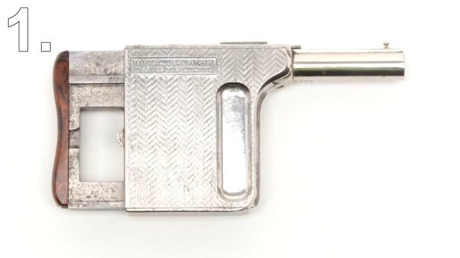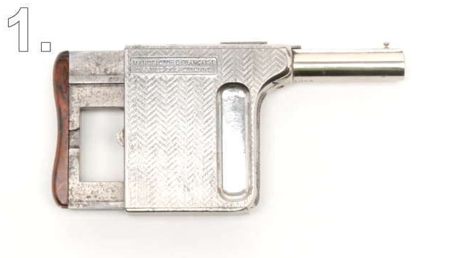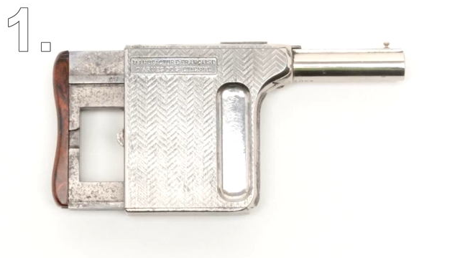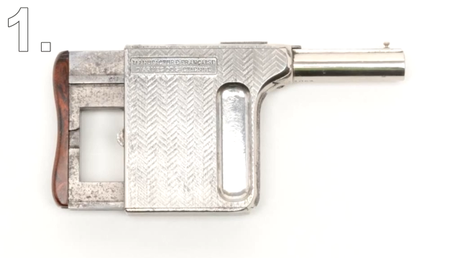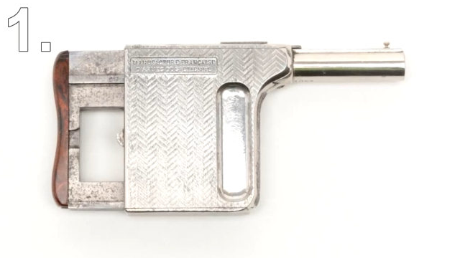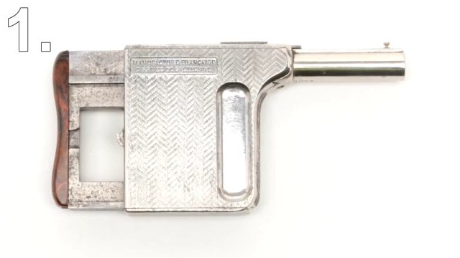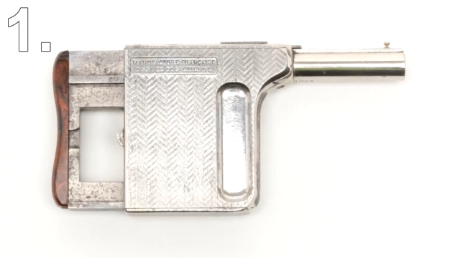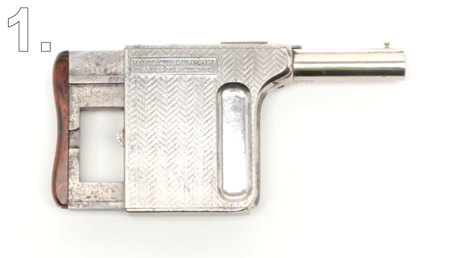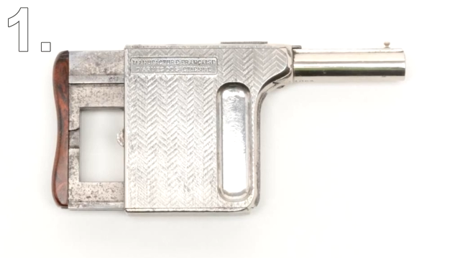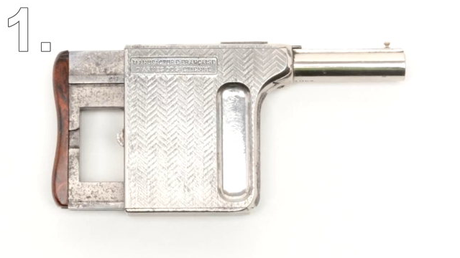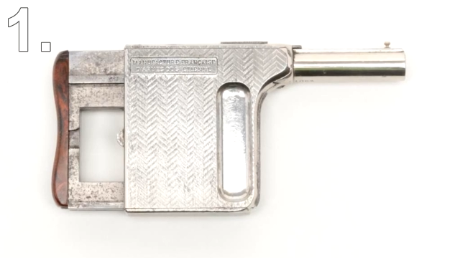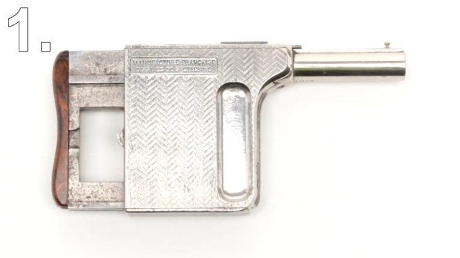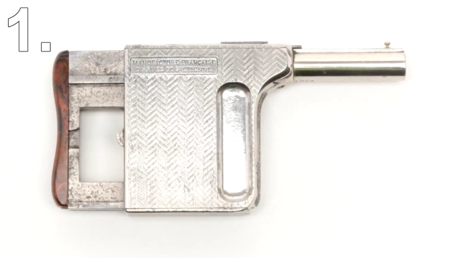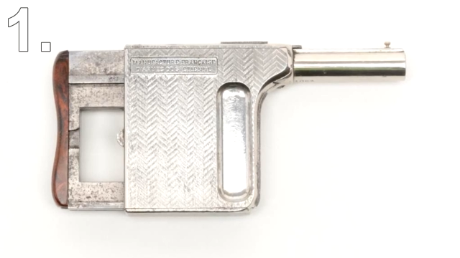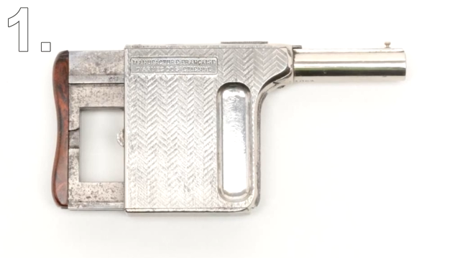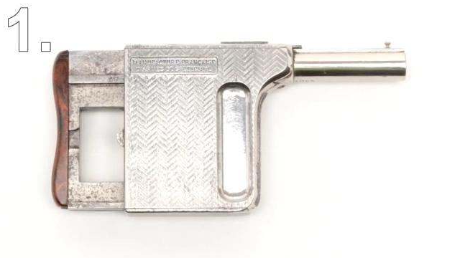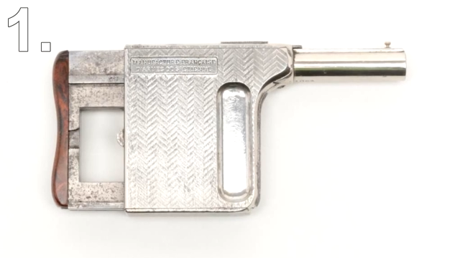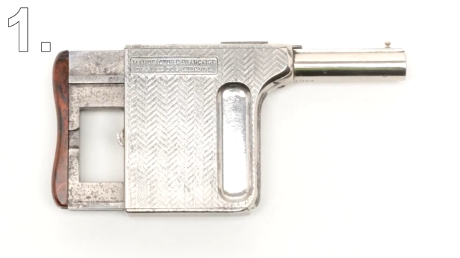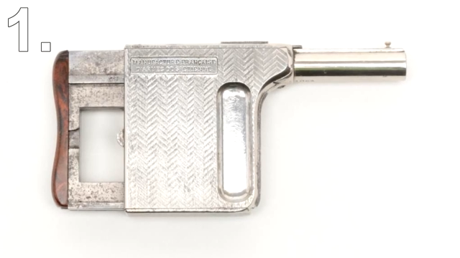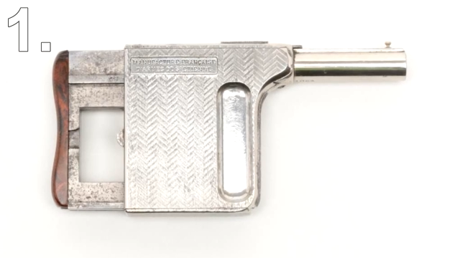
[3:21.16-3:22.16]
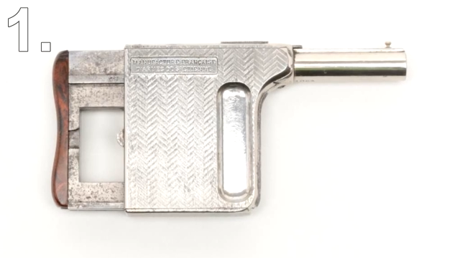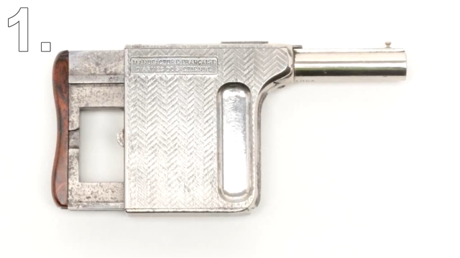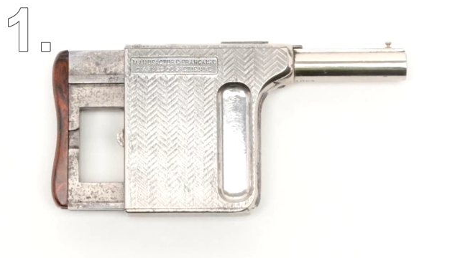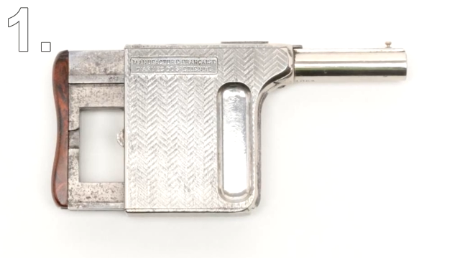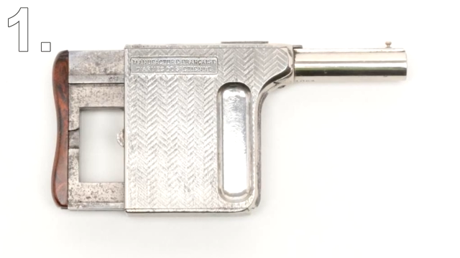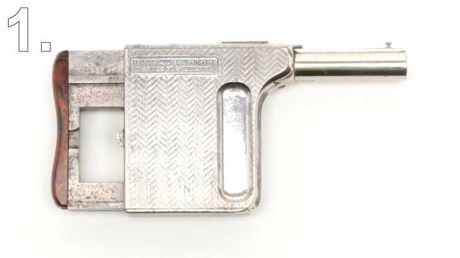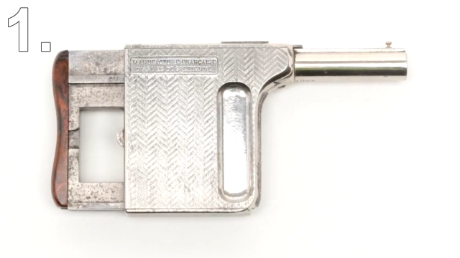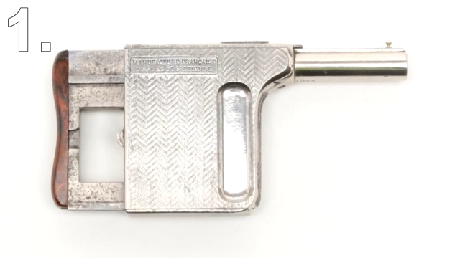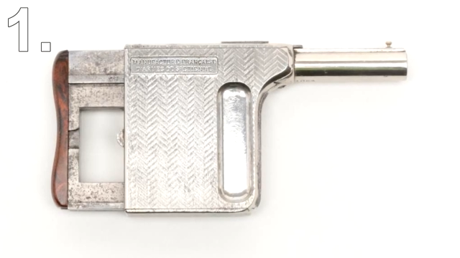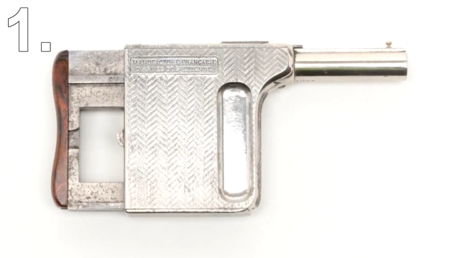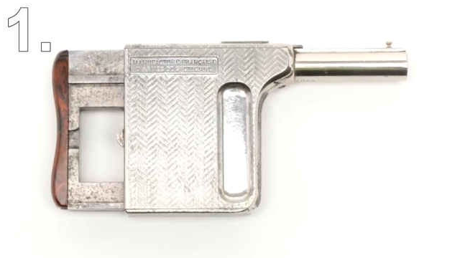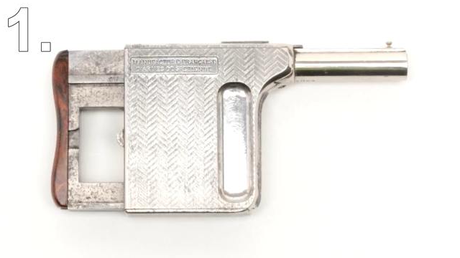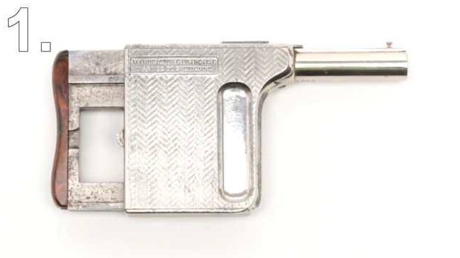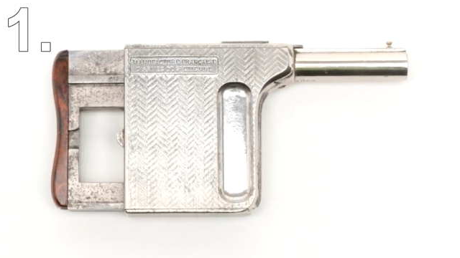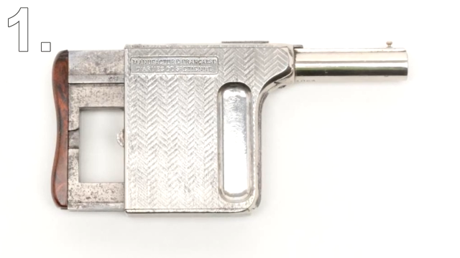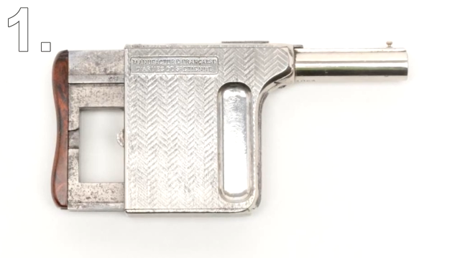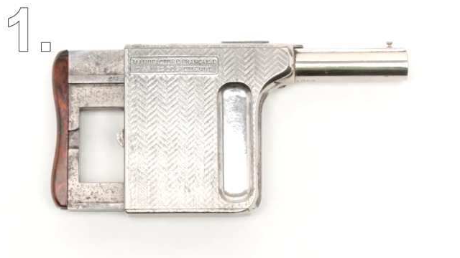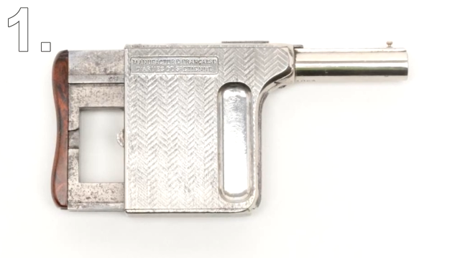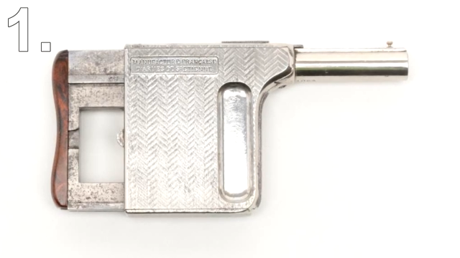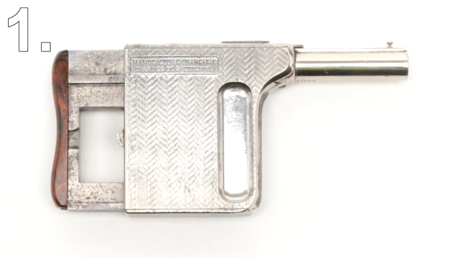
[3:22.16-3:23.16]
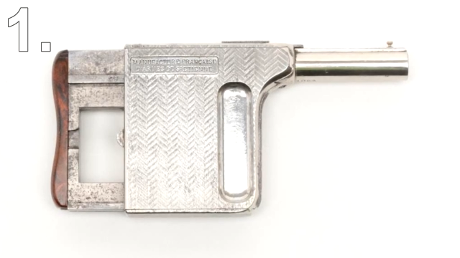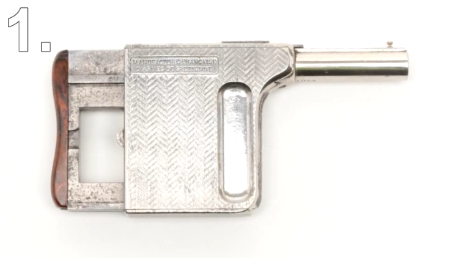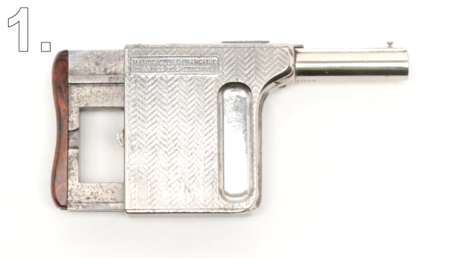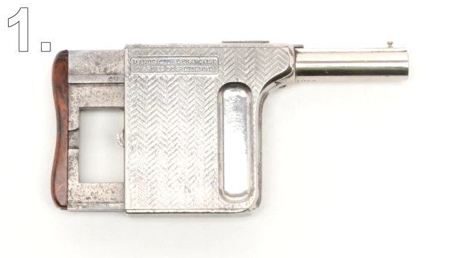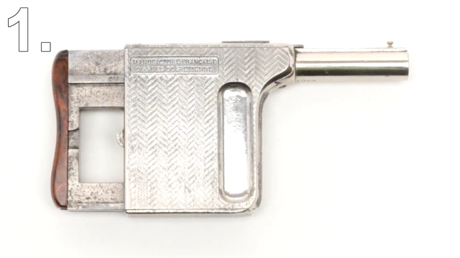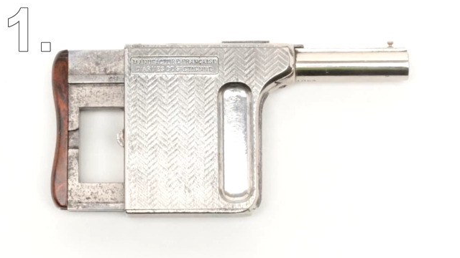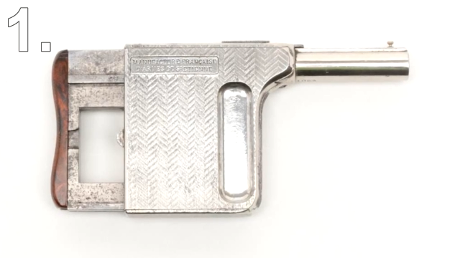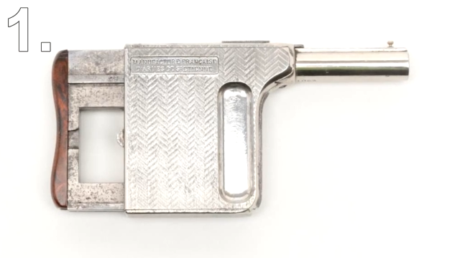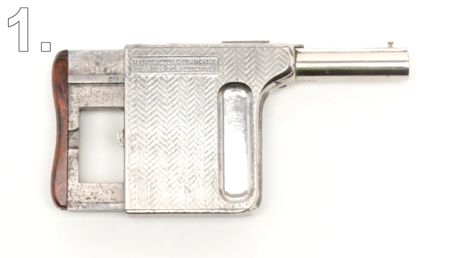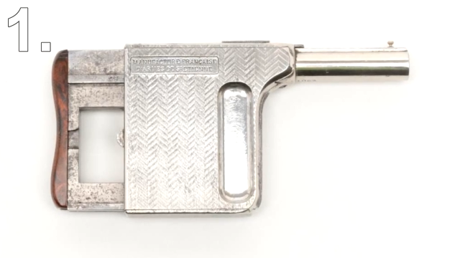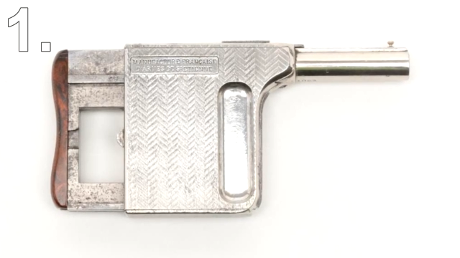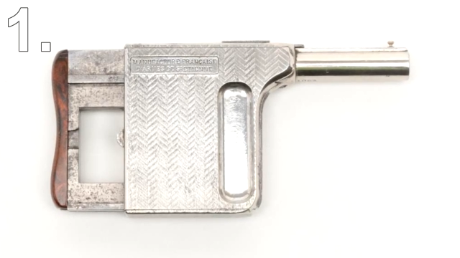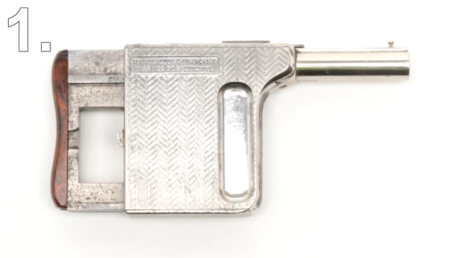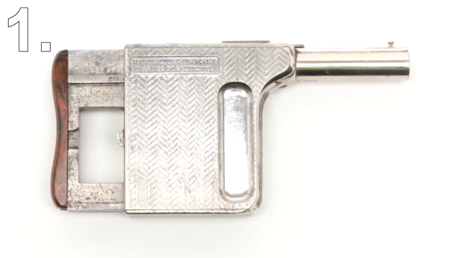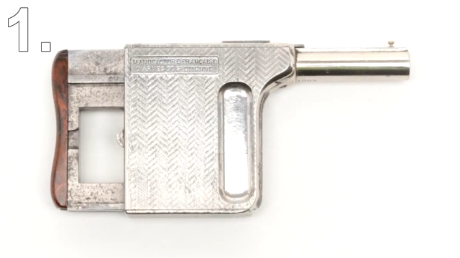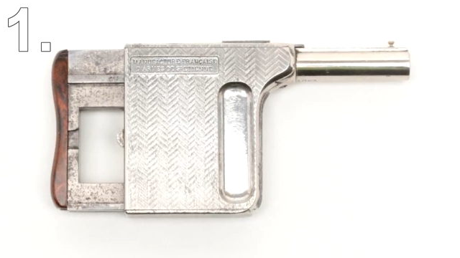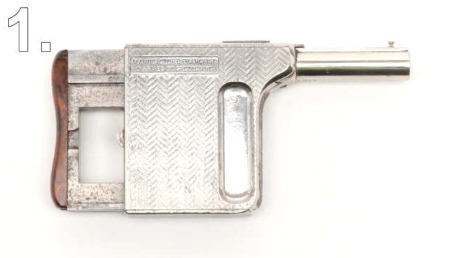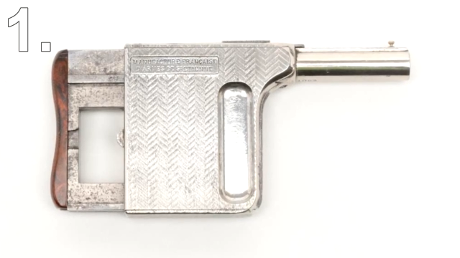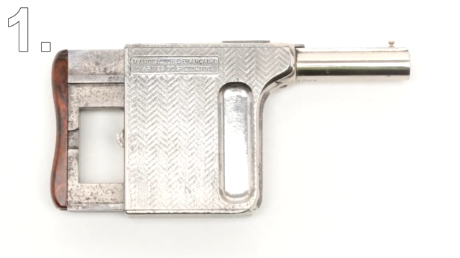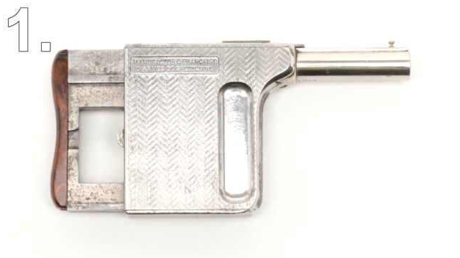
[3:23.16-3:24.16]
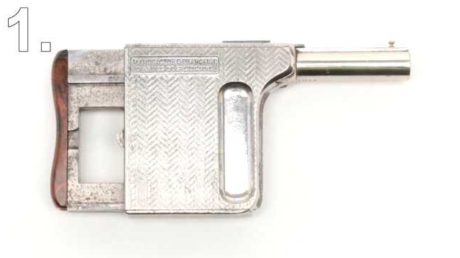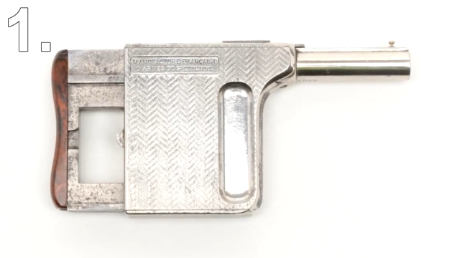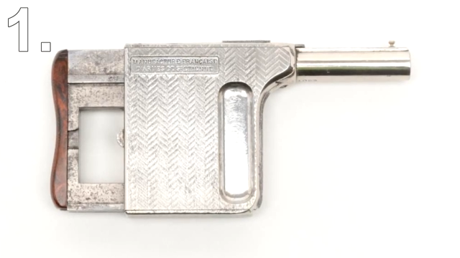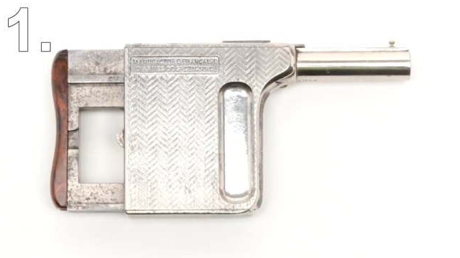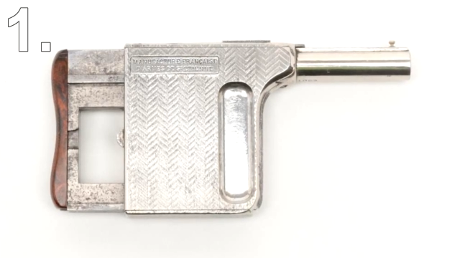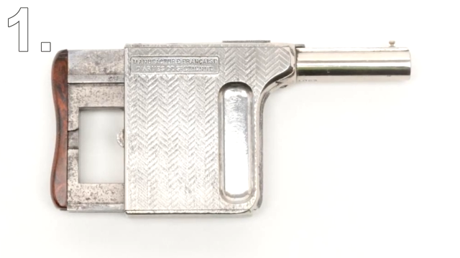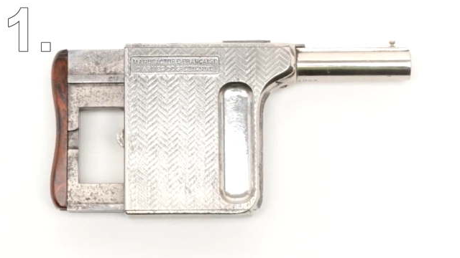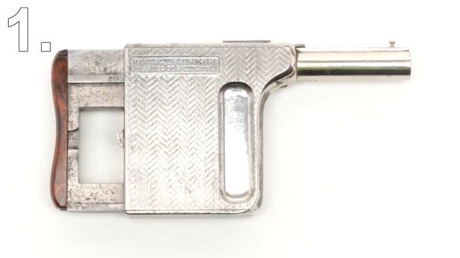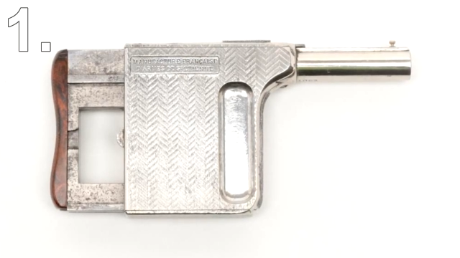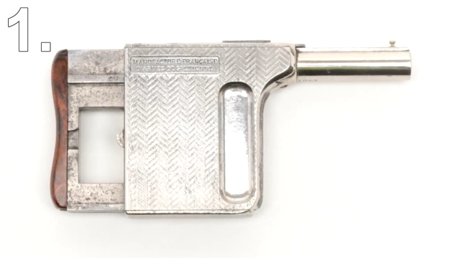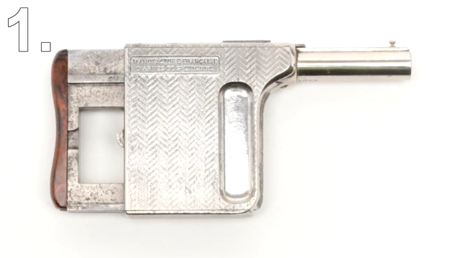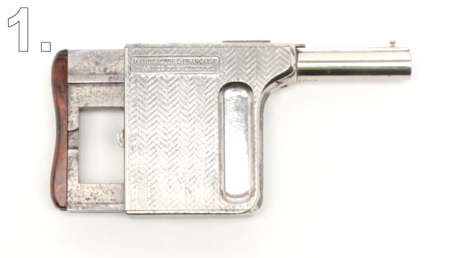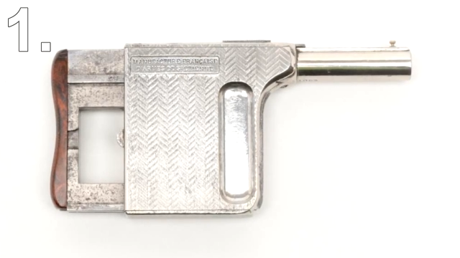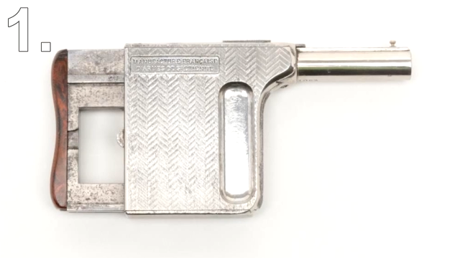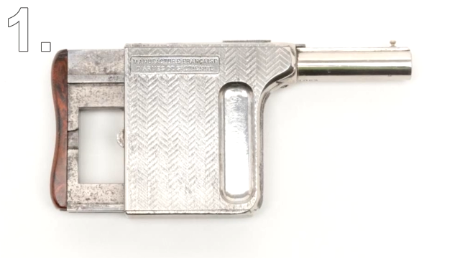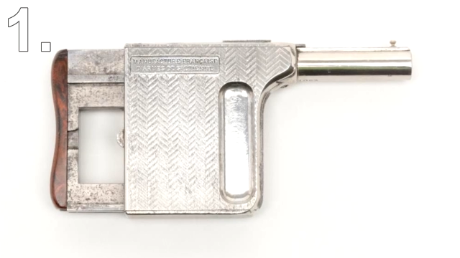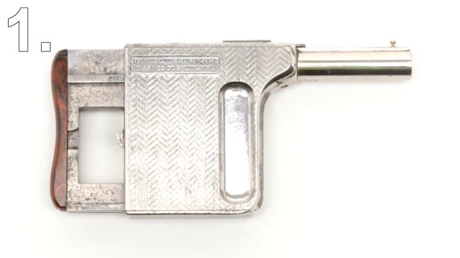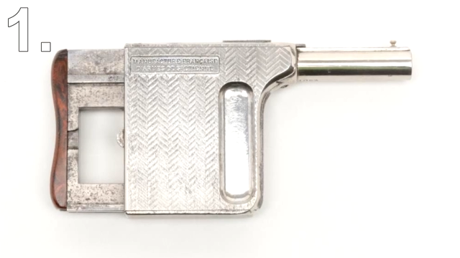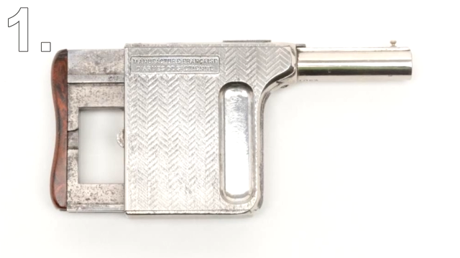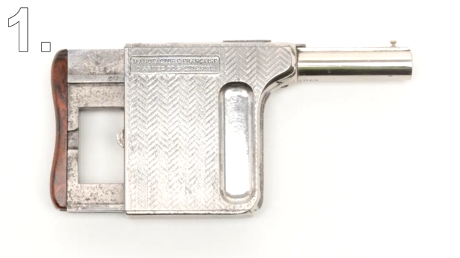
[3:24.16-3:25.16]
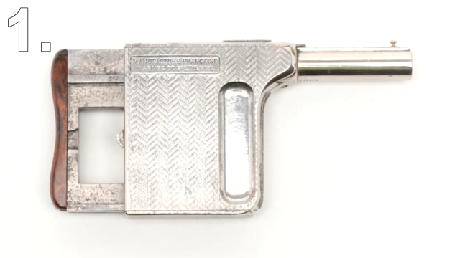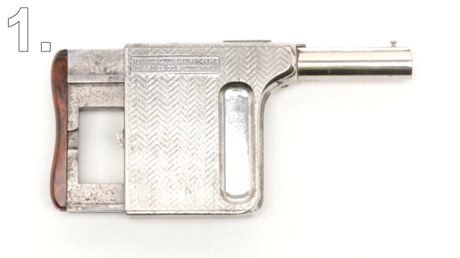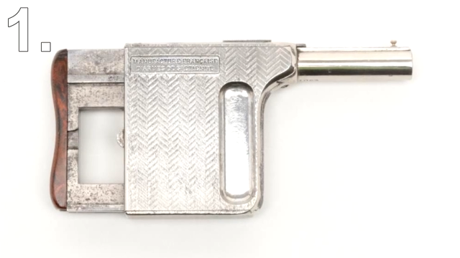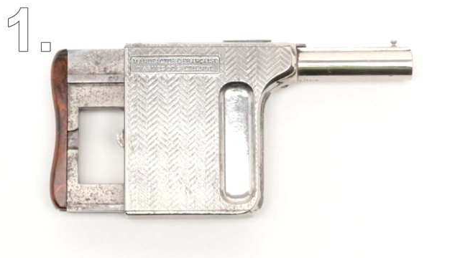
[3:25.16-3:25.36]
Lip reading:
(no speaker visible)